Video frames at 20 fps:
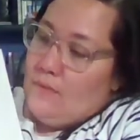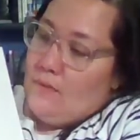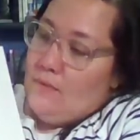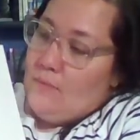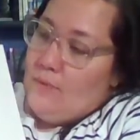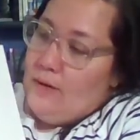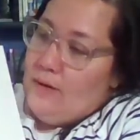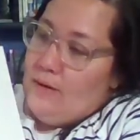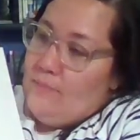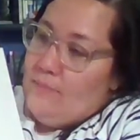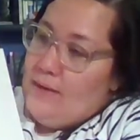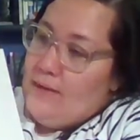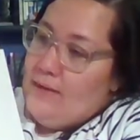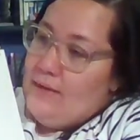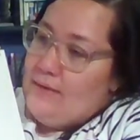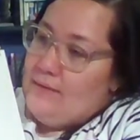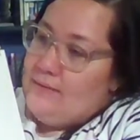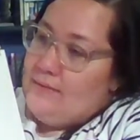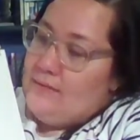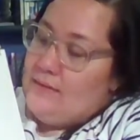I'm going to make
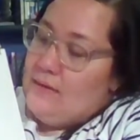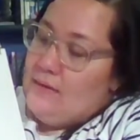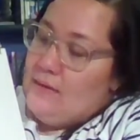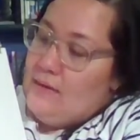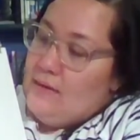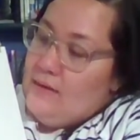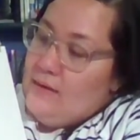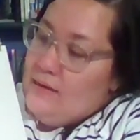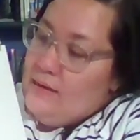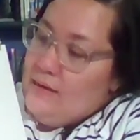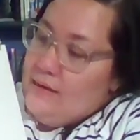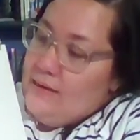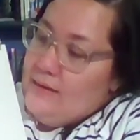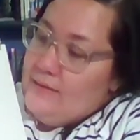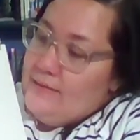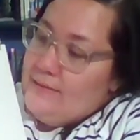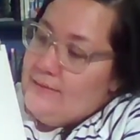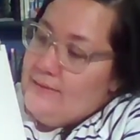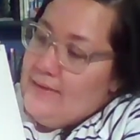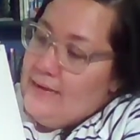his
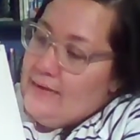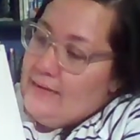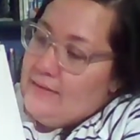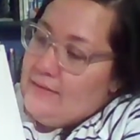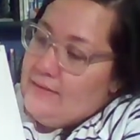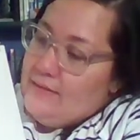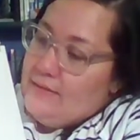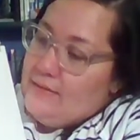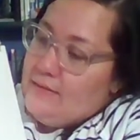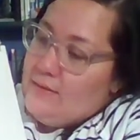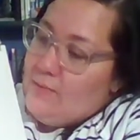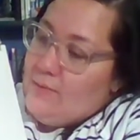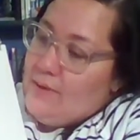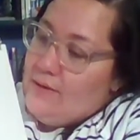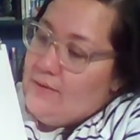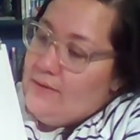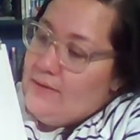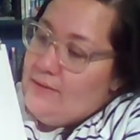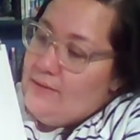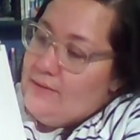necklaces
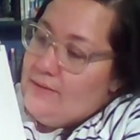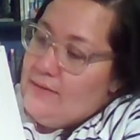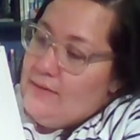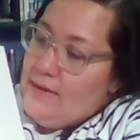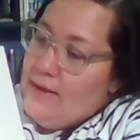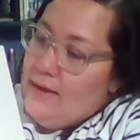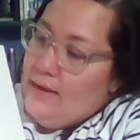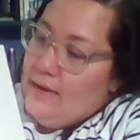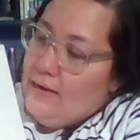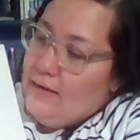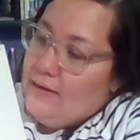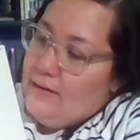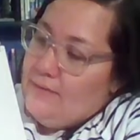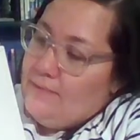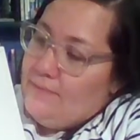around his neck.